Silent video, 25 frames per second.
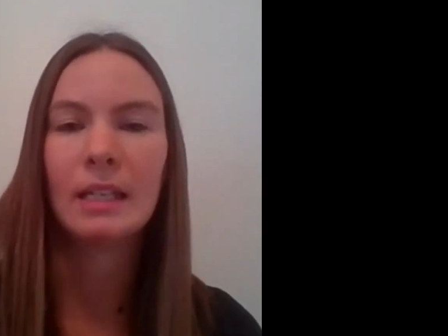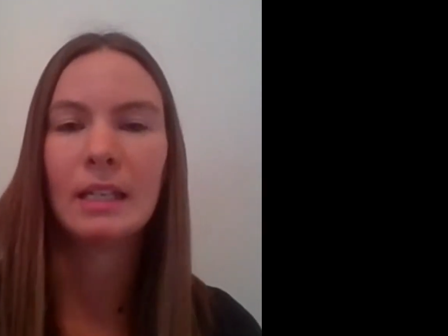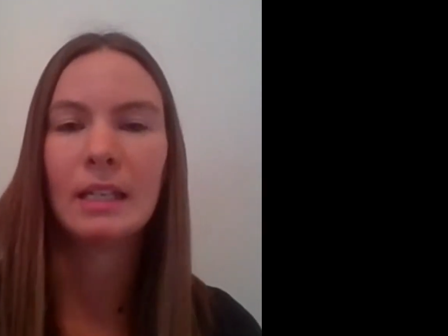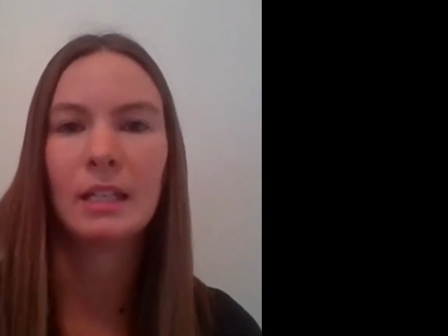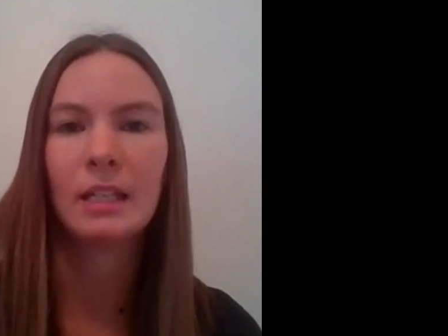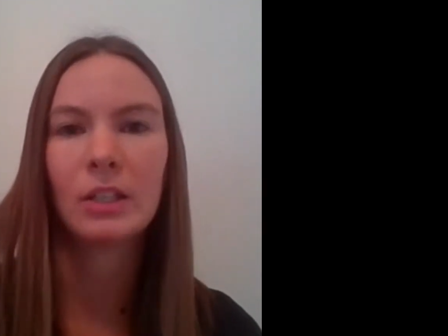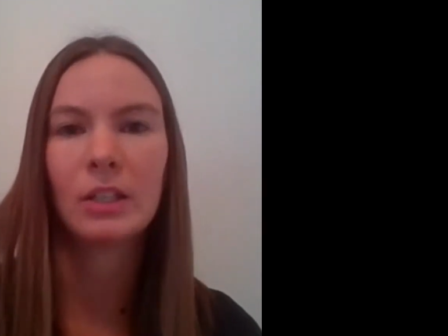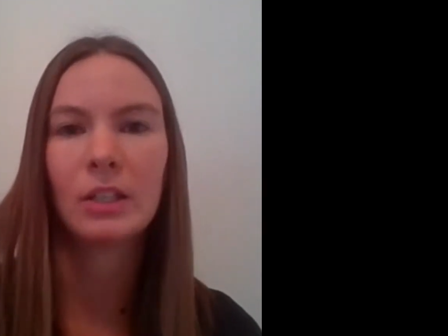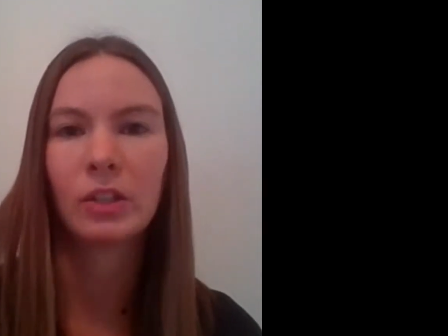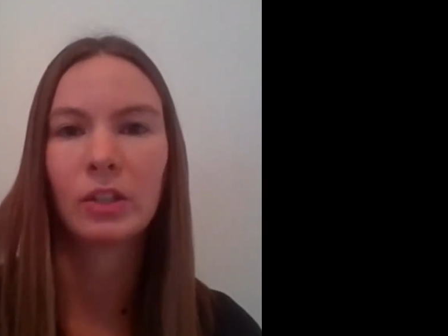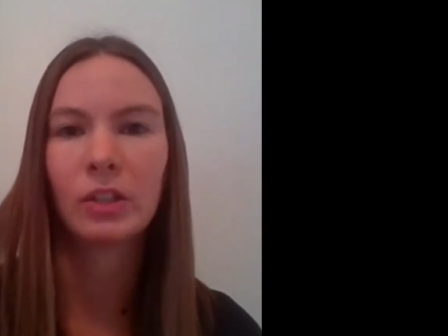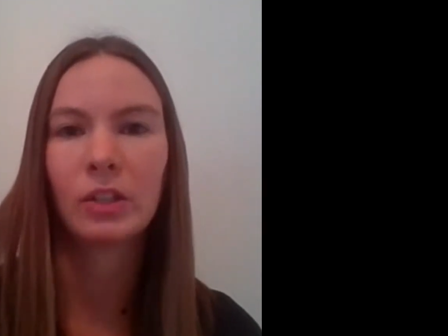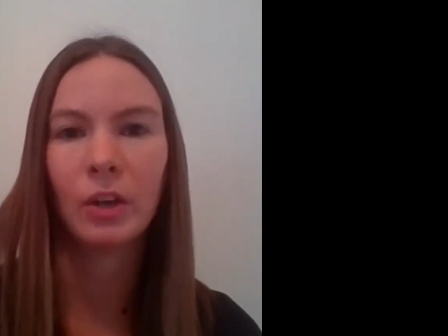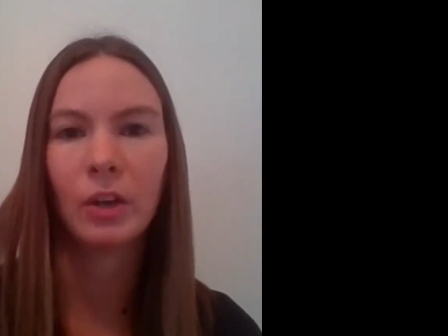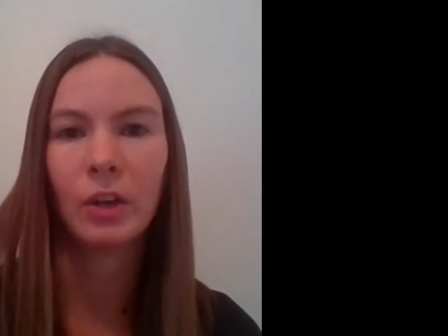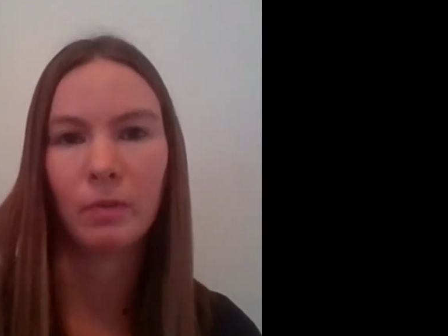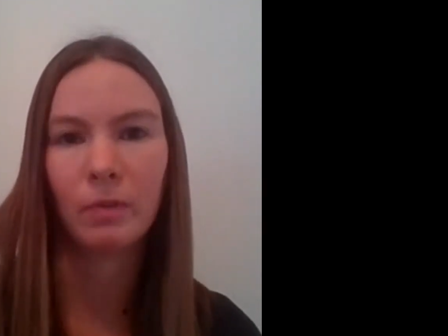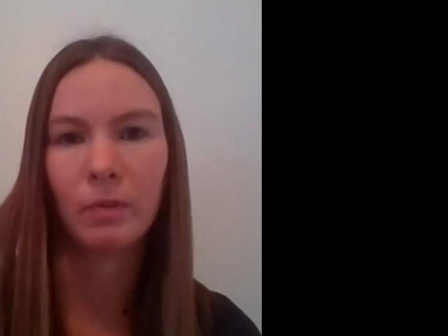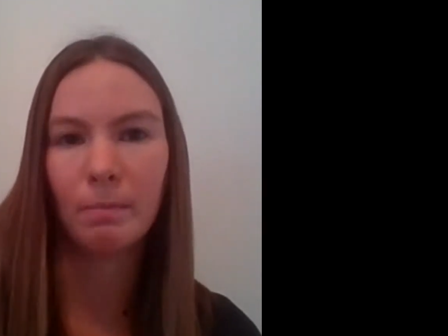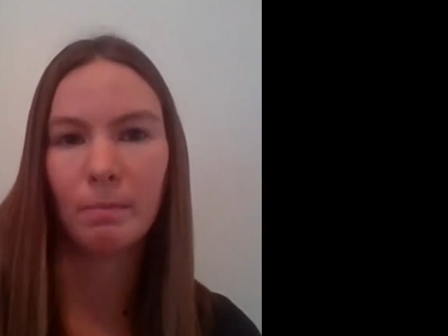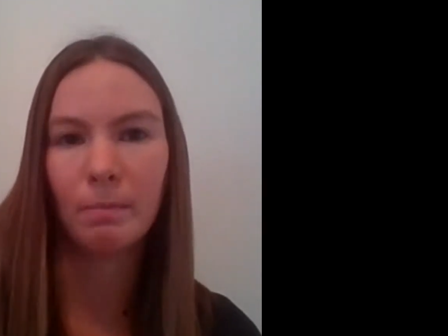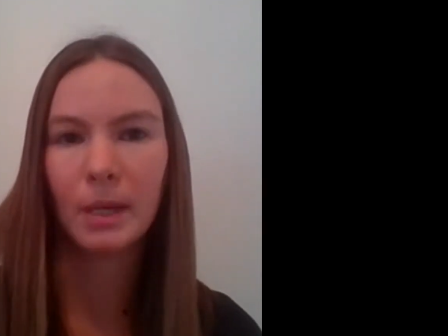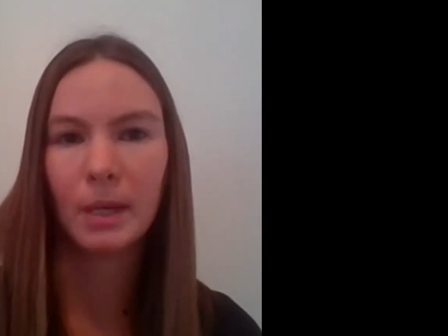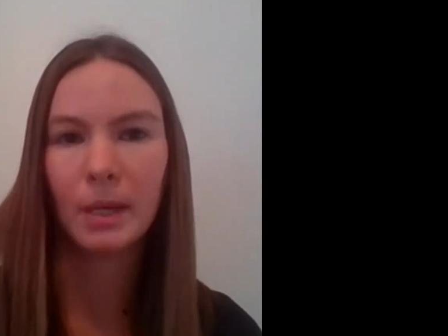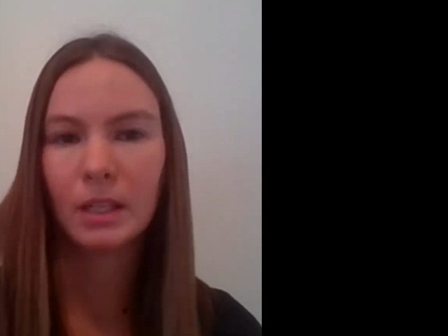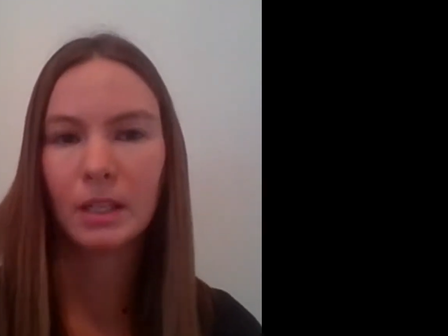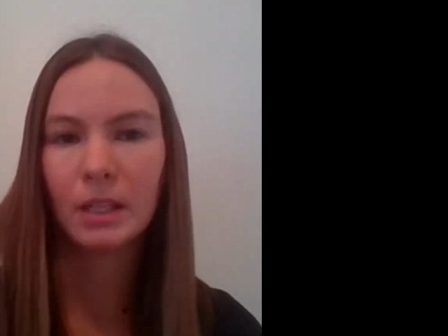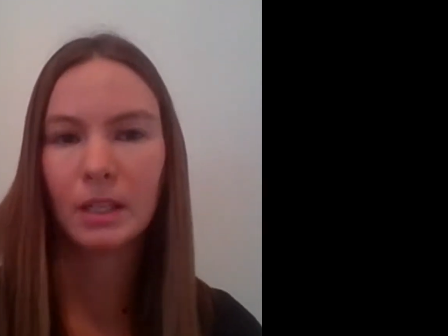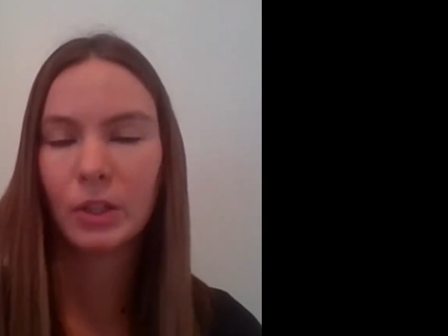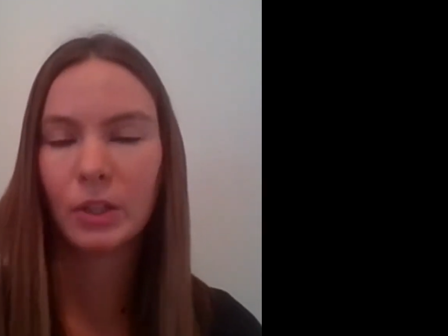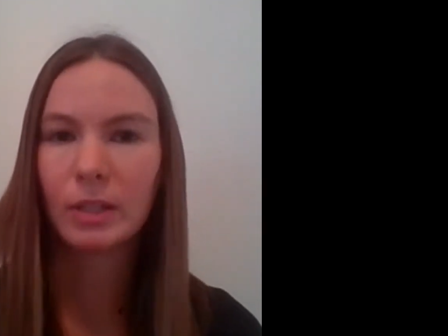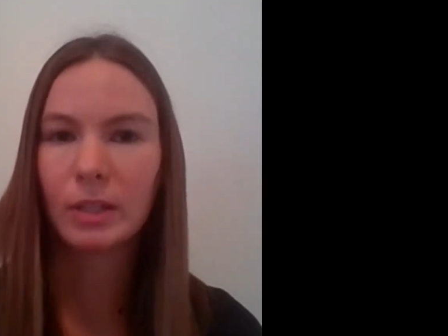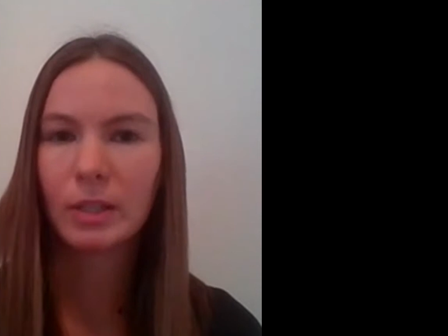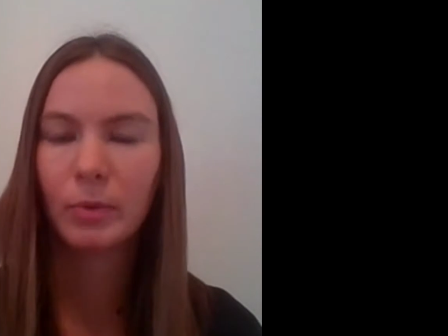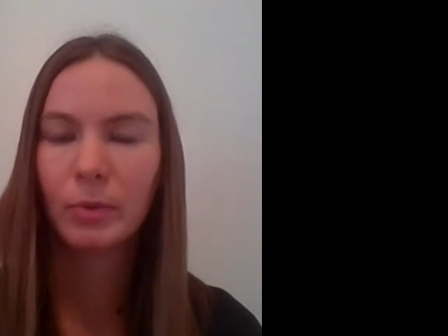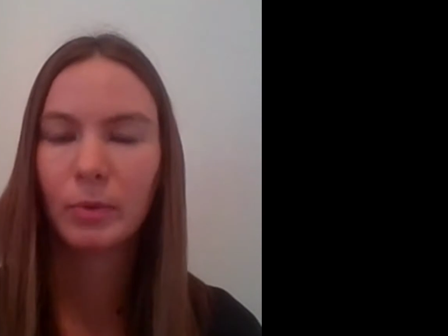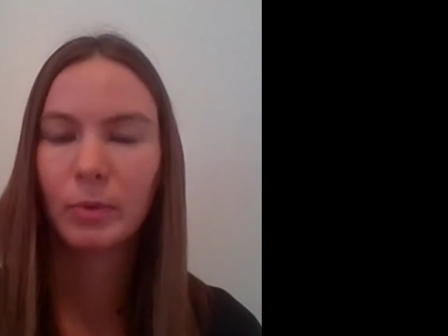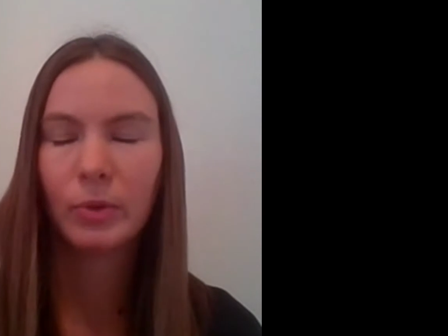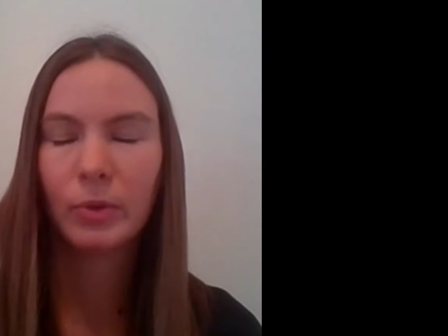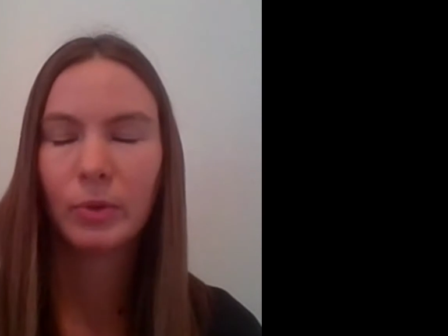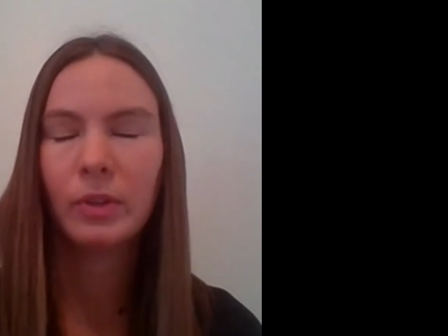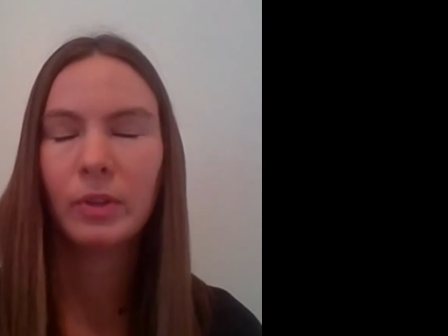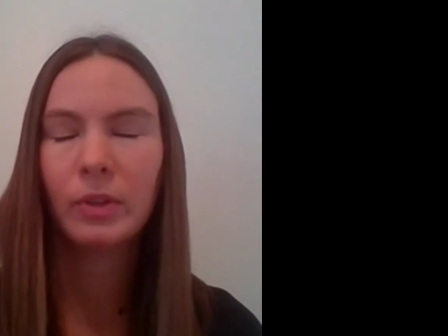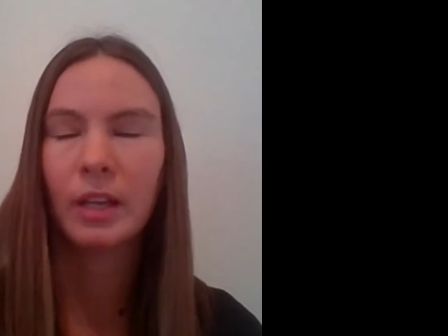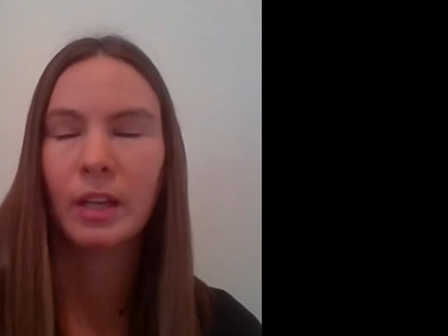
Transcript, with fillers: easier to go from big to small